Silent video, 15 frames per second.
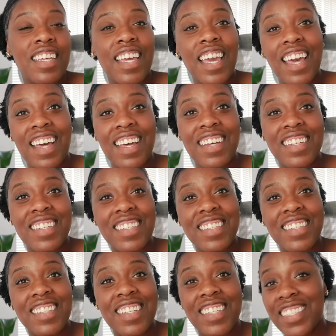yeah,
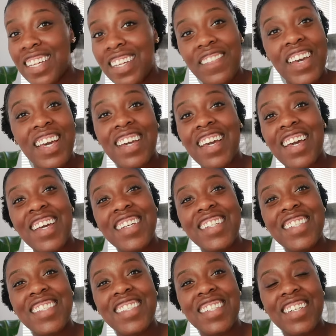that's all I've got guys.
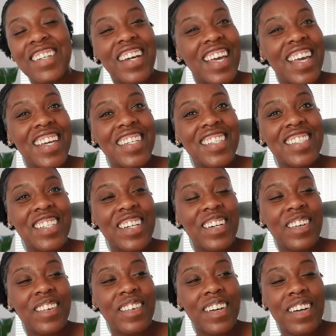Okay,
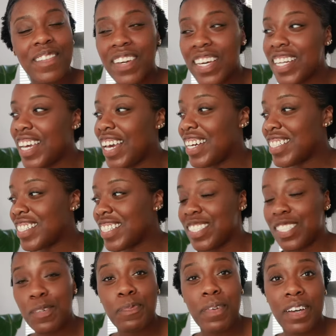so I'm gonna actually
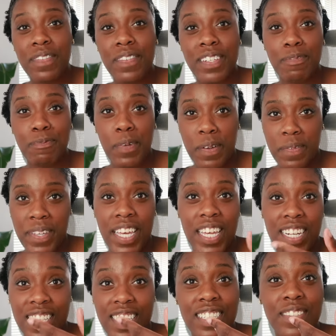jump off and probably
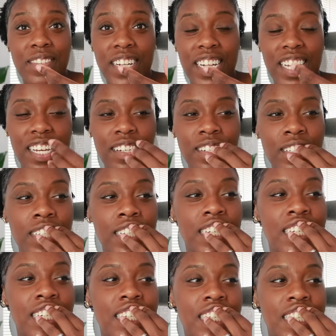edit this right now
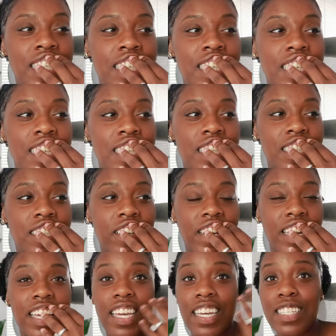so I
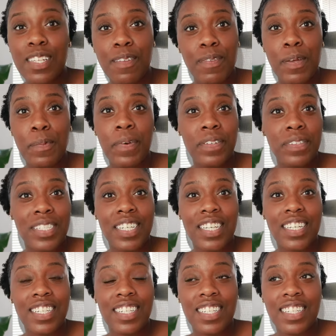can get something
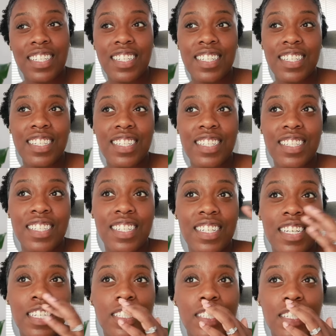posted.
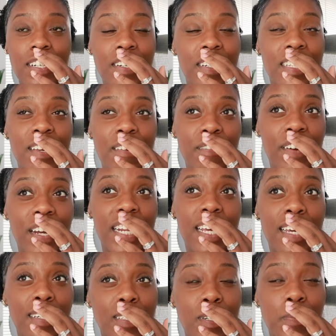It's currently Friday,
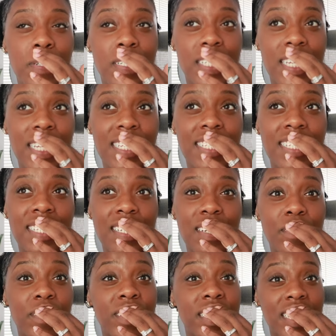October 6th, so
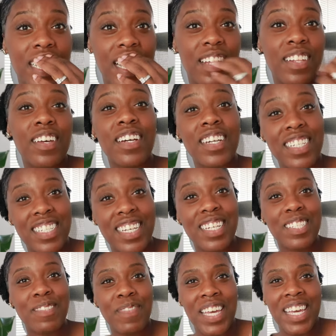we'll see how long it
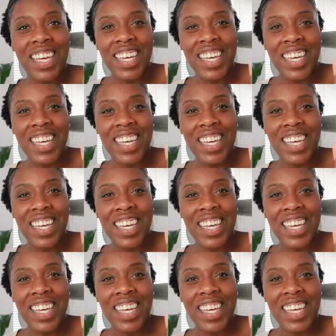takes me